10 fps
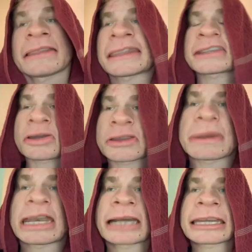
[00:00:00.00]
Let's go,
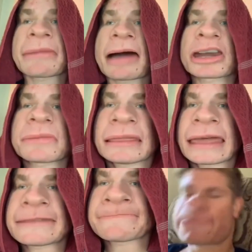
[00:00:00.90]
sweetheart. Come on, we're going to be
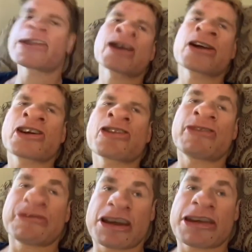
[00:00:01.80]
late. We
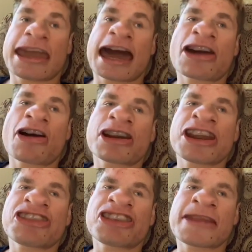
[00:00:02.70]
really got to go to
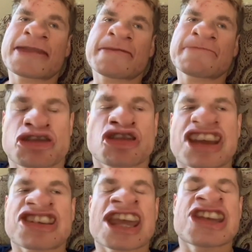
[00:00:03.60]
this shit. Trish,
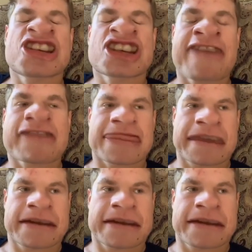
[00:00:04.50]
she's seven.